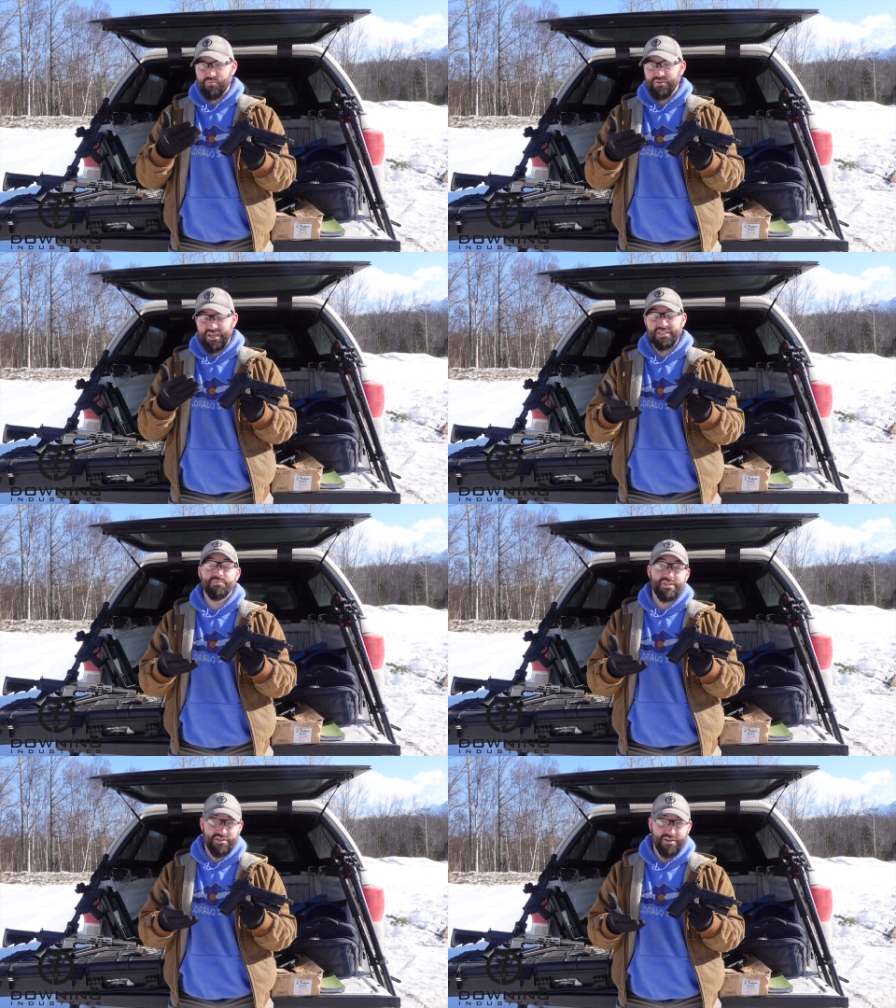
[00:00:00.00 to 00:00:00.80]

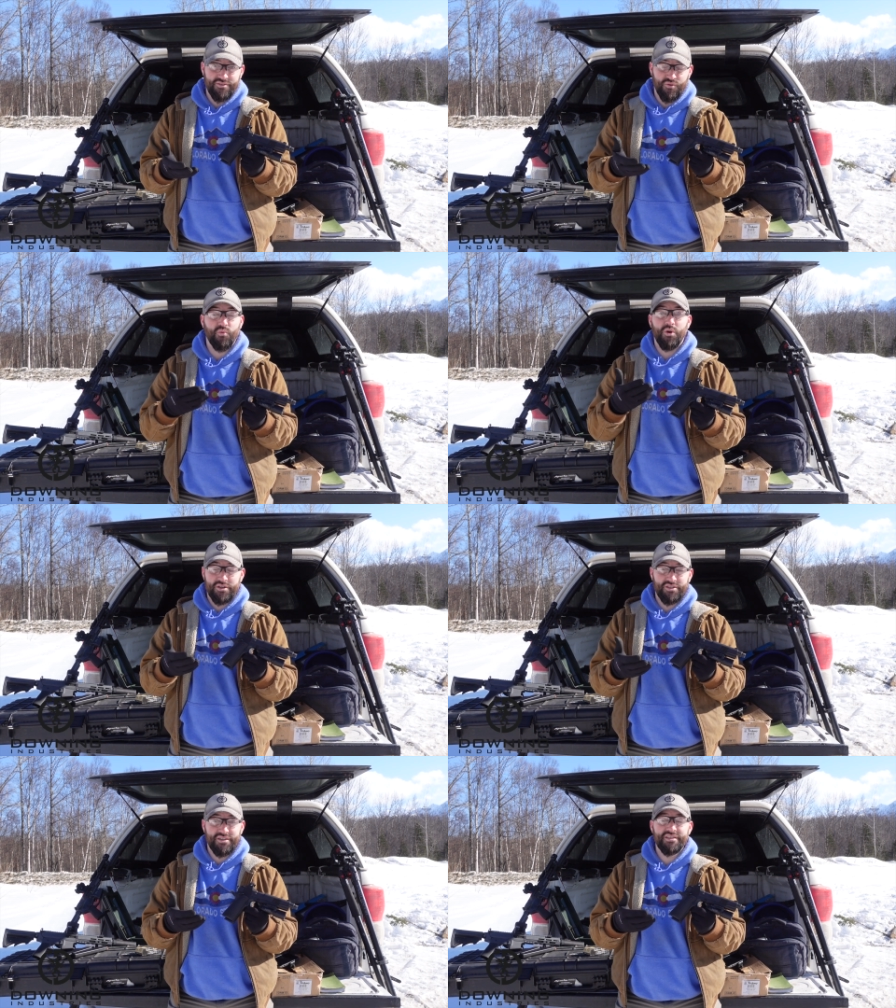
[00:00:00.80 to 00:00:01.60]
gunsmithed on or
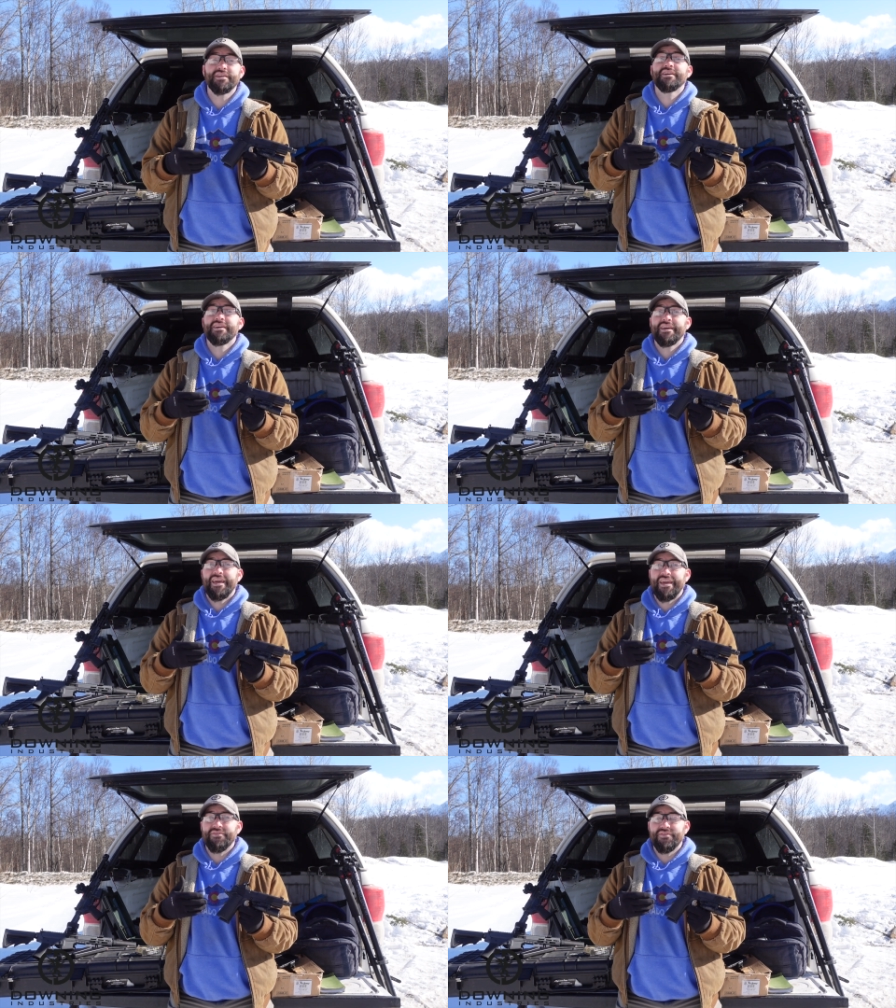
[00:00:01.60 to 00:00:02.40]
worked on
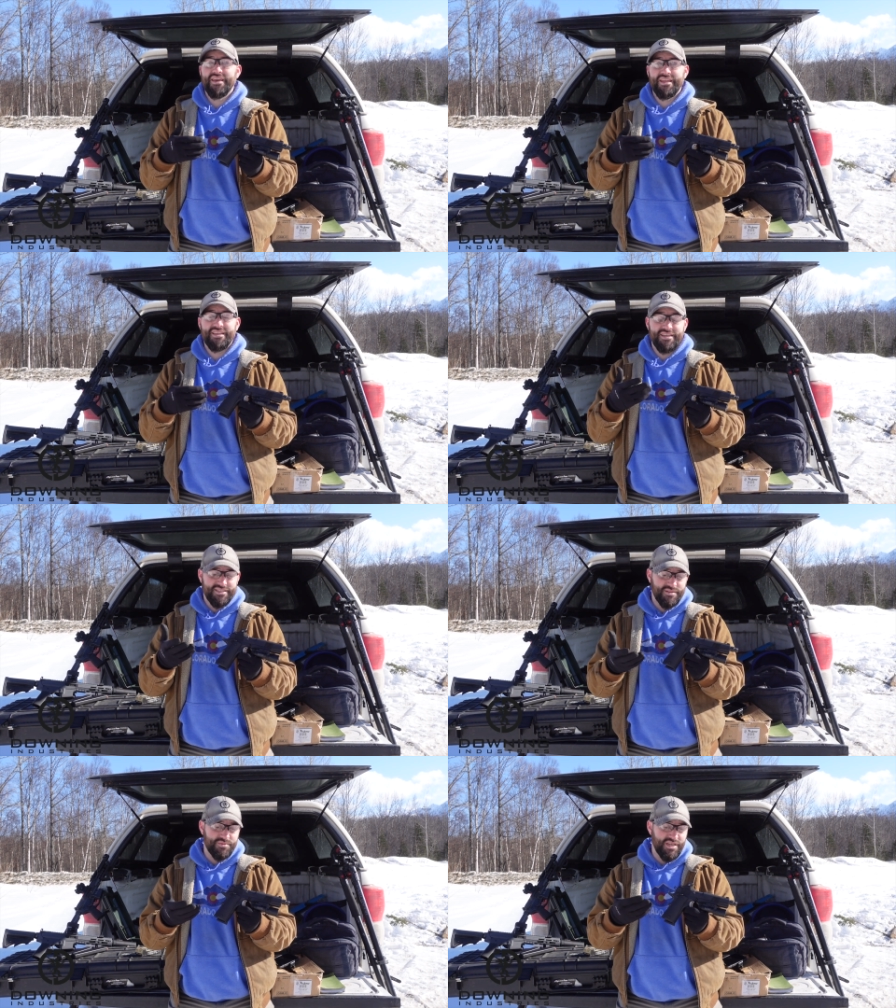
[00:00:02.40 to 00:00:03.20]
and then he
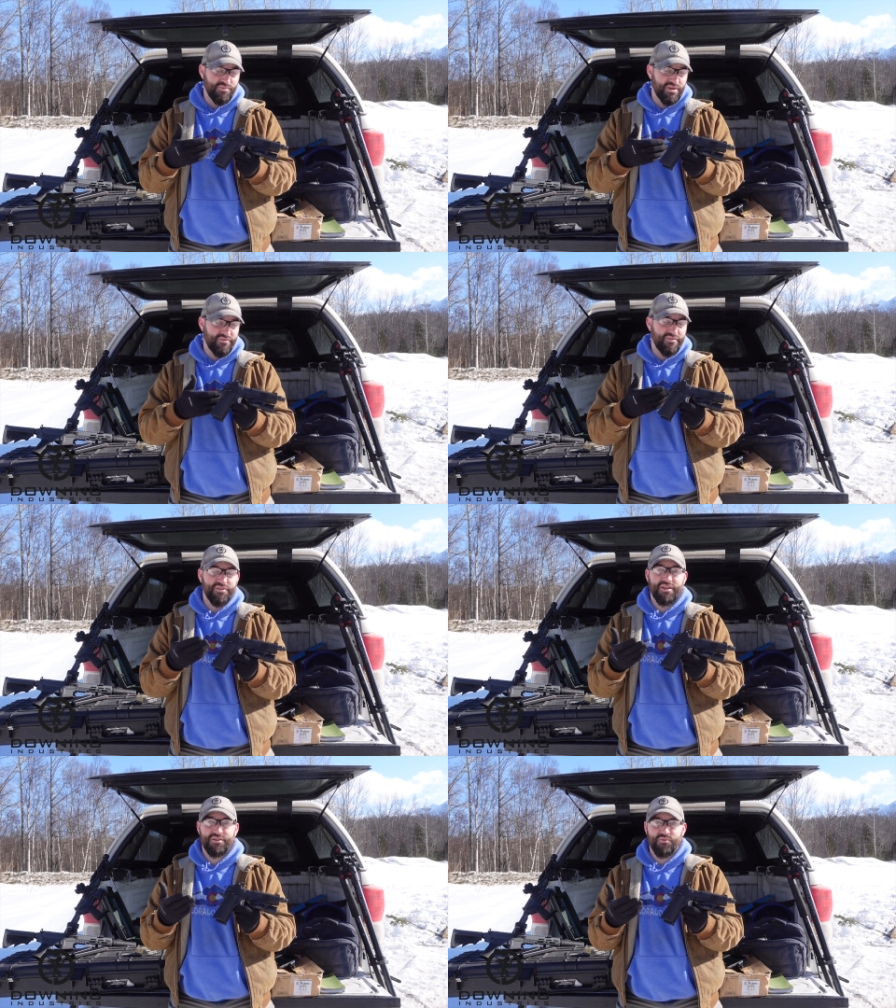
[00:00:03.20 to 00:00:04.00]
gets upset whenever
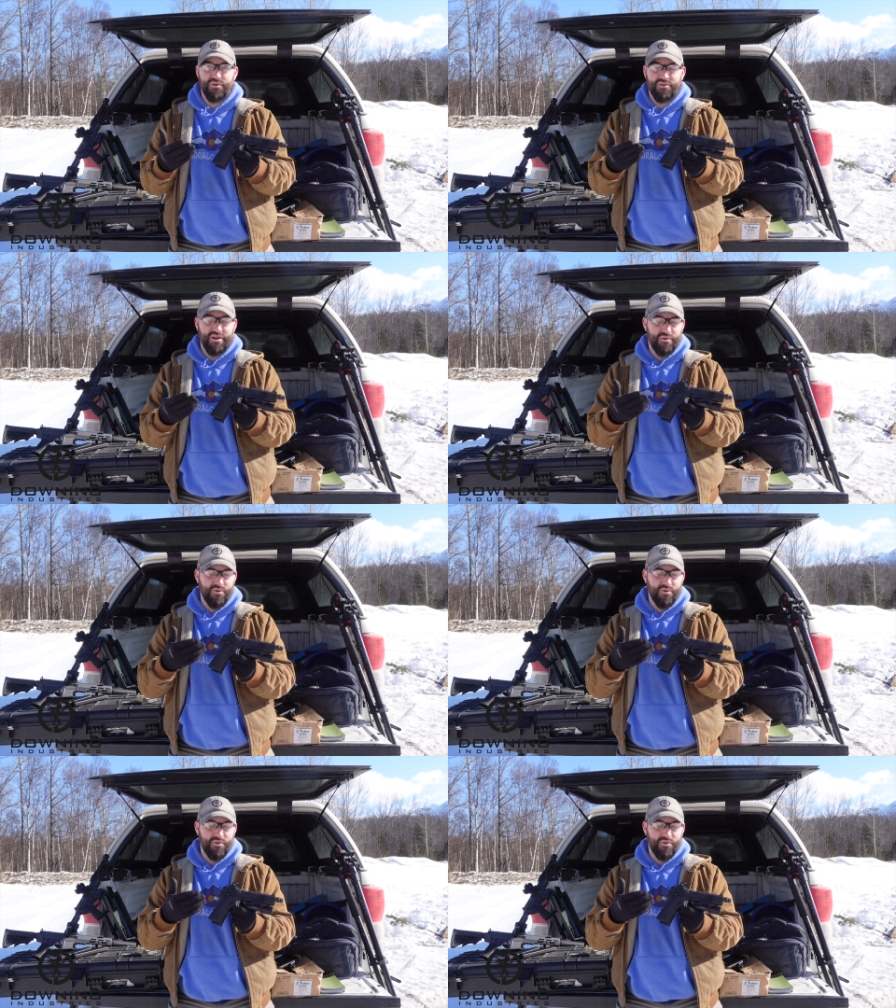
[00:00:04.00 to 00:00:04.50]
everything doesn't work right.